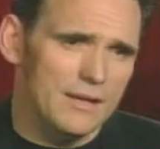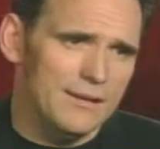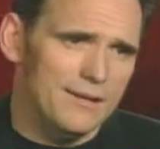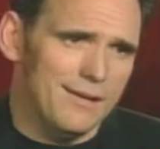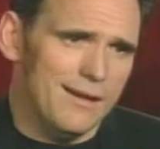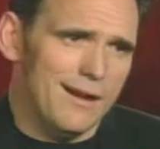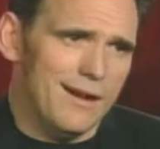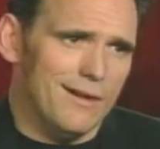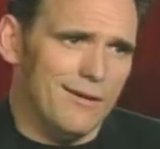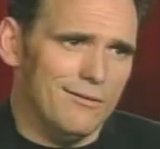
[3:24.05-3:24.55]

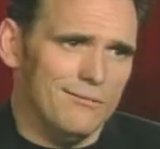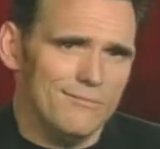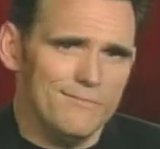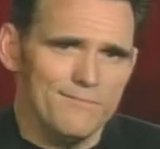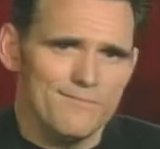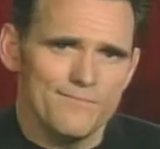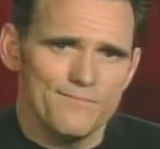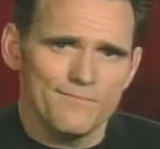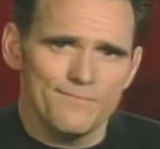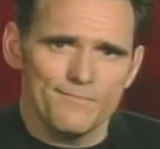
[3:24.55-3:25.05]
Now,
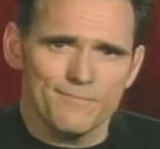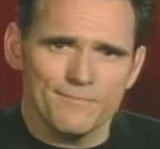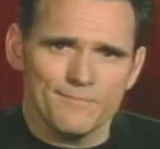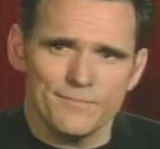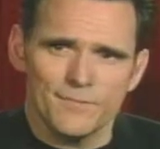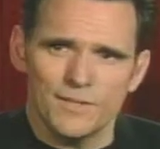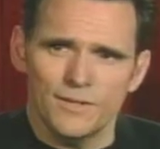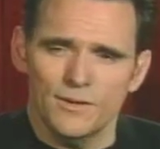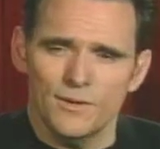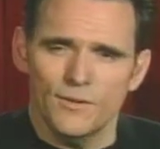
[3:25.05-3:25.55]

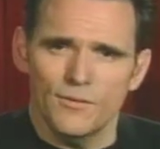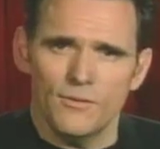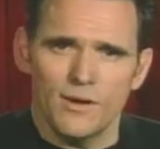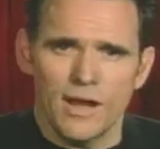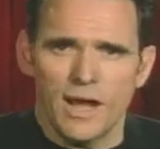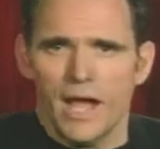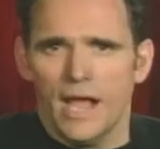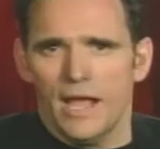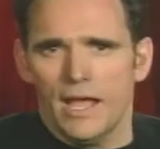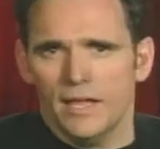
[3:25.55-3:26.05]

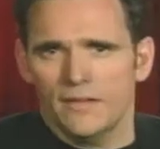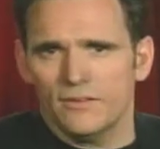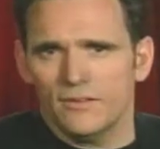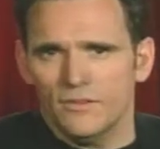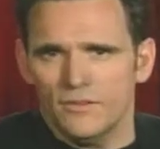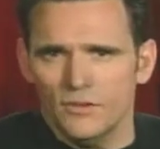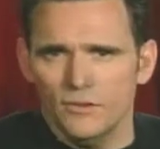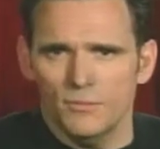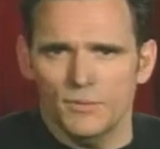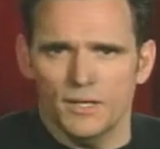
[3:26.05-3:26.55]
I had to
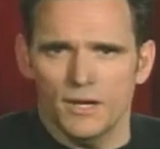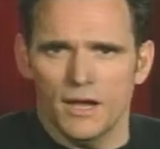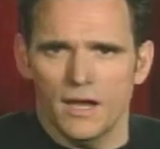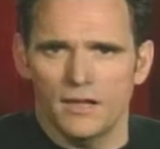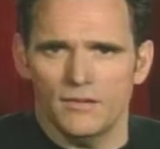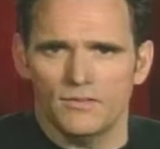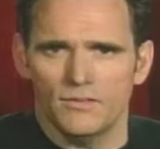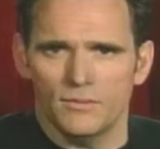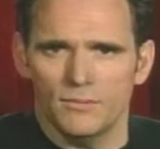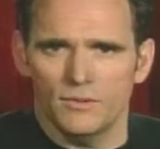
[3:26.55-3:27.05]

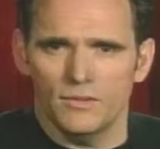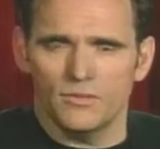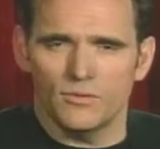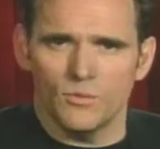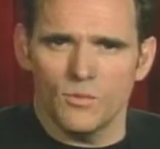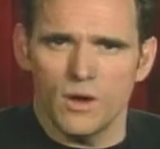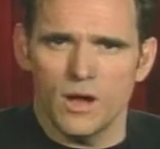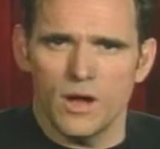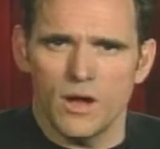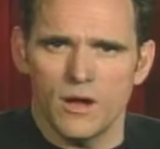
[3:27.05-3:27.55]
humanize him as
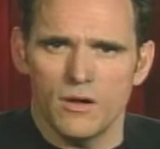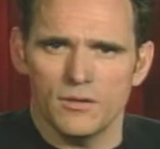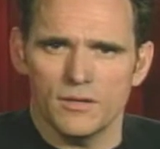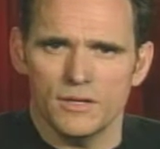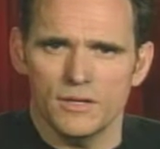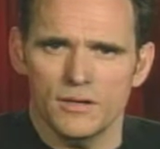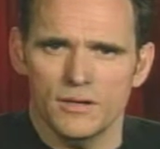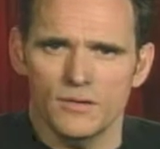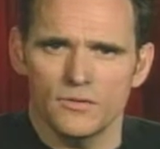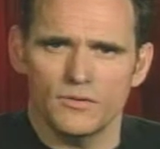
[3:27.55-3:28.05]
well,
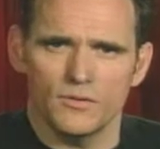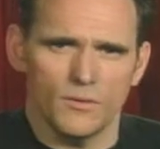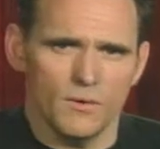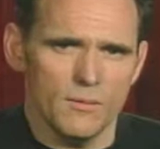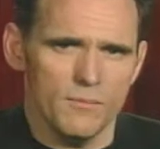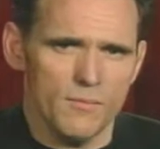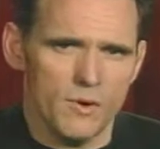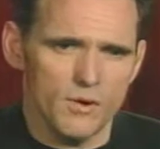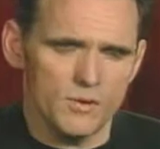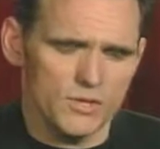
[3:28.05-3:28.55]
so
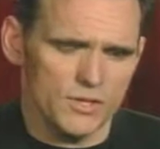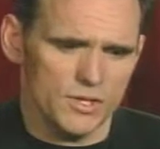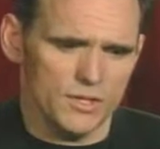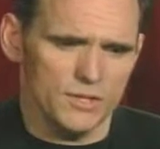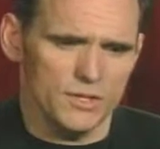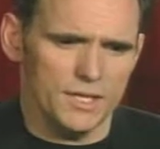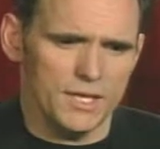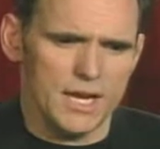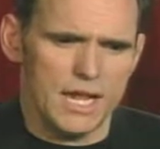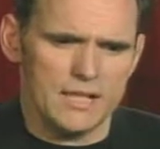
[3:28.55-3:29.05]

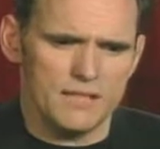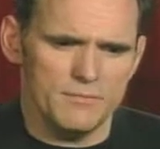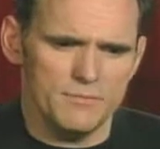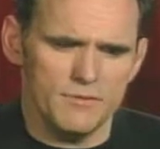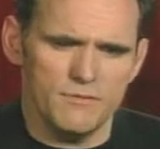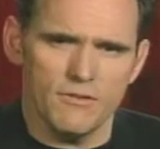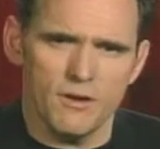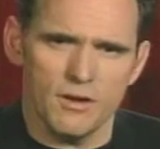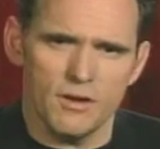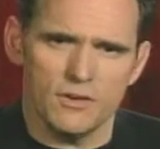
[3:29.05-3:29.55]
emotionally it had to
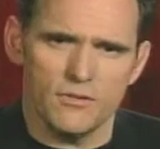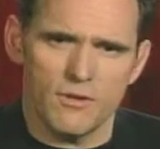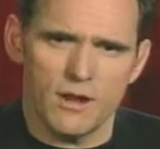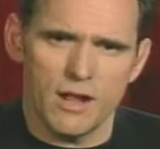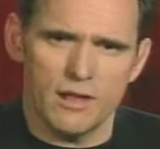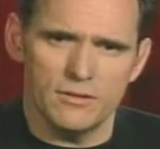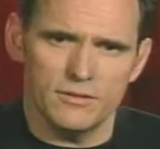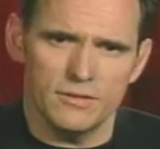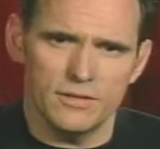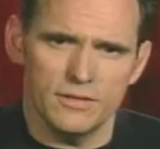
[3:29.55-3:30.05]
be very
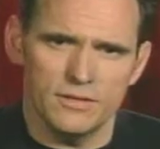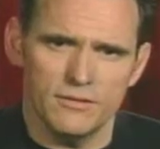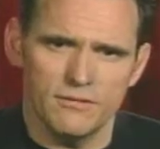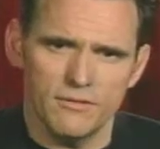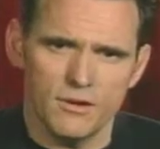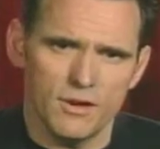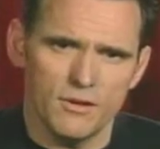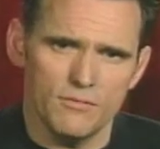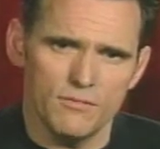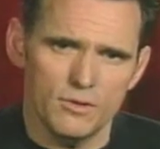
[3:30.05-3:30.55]
grounded in a
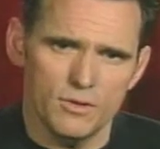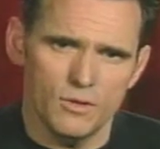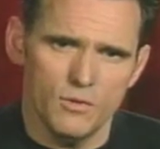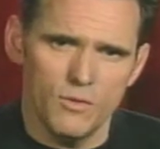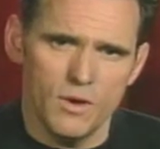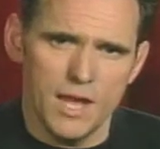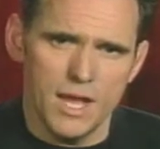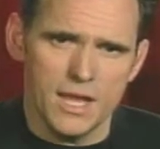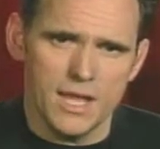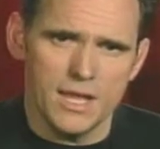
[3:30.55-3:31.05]
very real
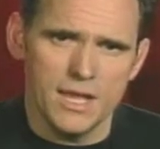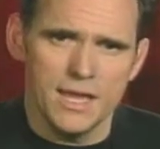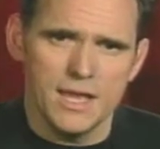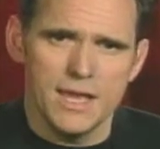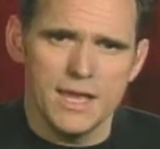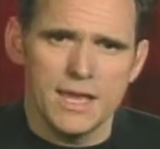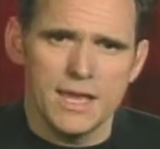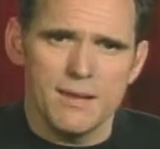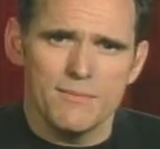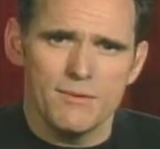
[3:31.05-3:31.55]
way.
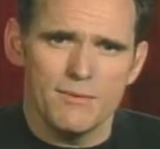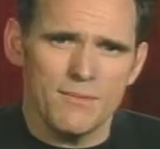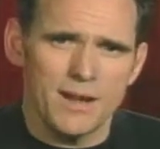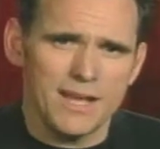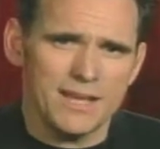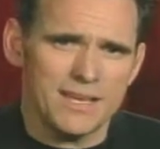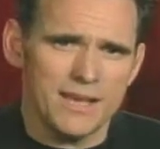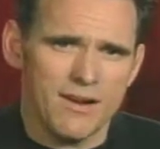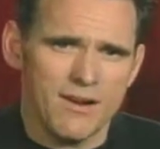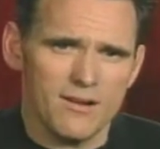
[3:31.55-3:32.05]
But
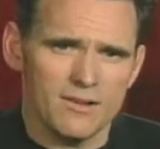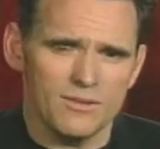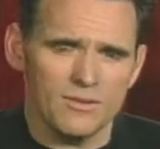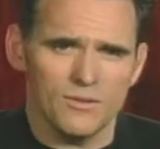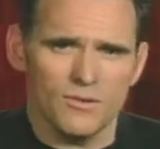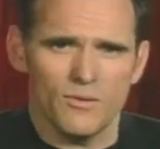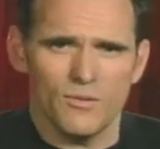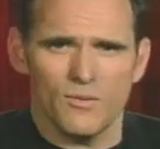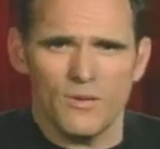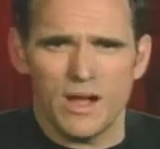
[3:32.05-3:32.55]
my
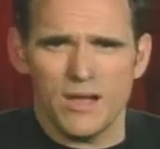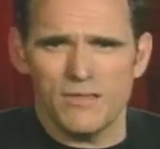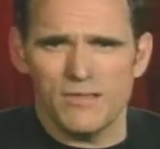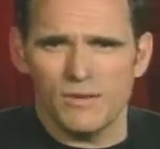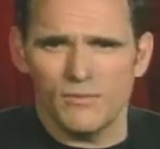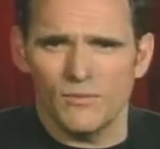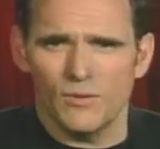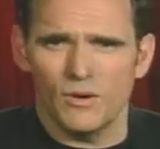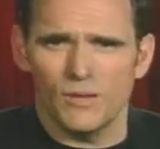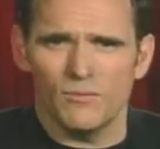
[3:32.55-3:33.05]
character, I
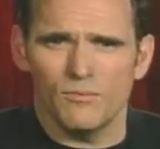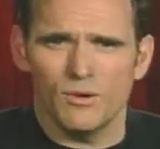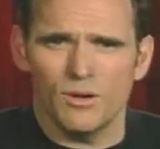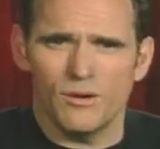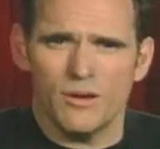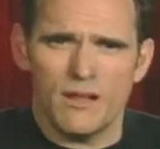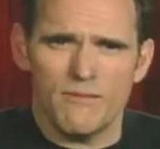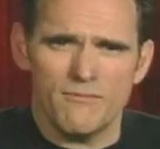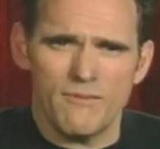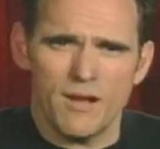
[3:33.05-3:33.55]
think
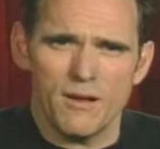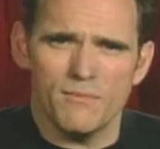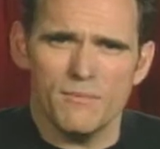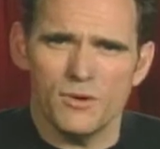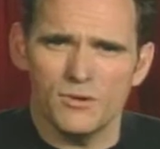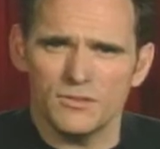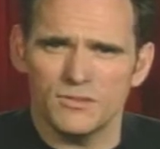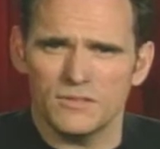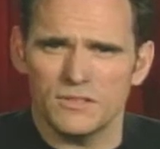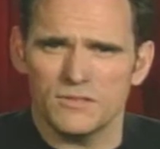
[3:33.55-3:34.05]
what I found
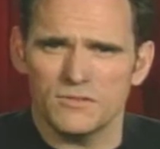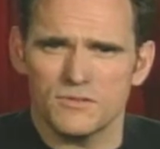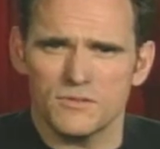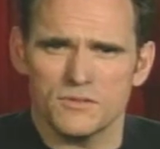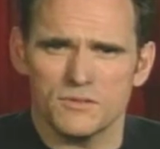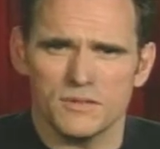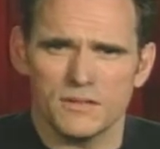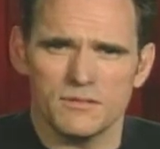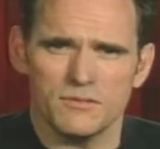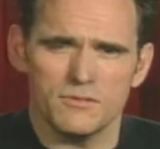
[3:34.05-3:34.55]
most
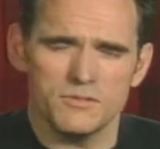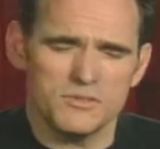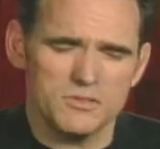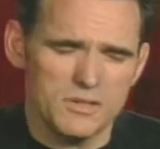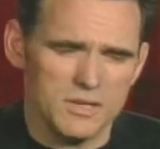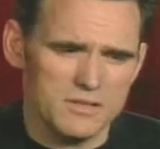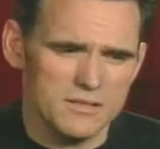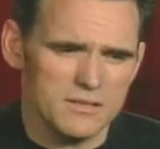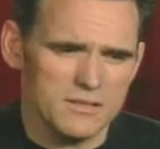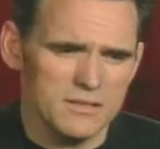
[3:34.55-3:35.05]
interesting was
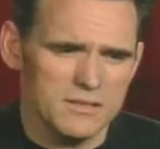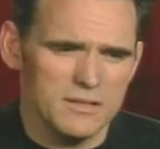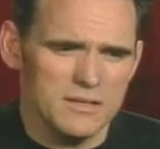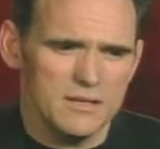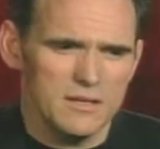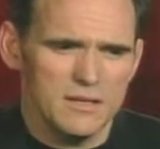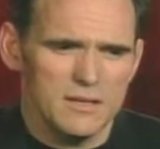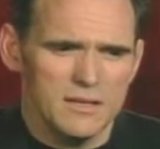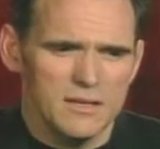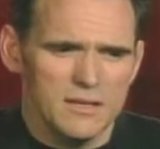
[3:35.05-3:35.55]
just
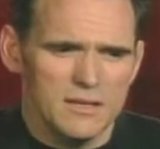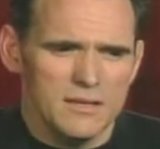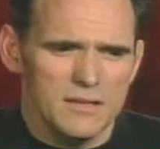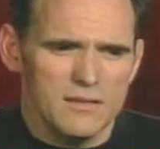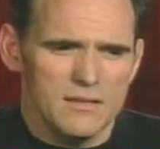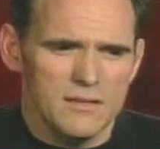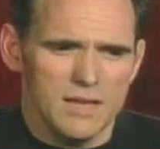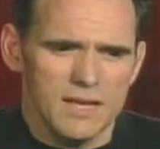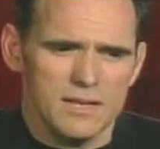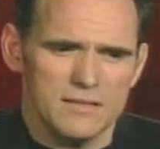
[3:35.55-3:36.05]

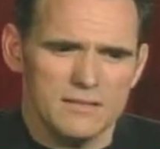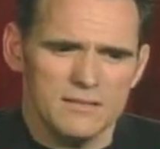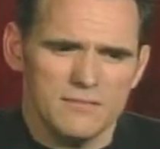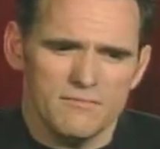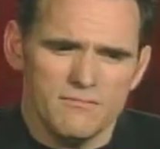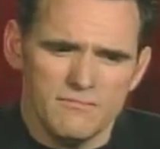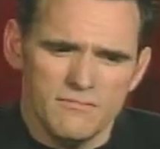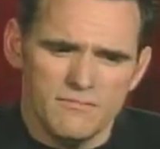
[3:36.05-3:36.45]
that he's,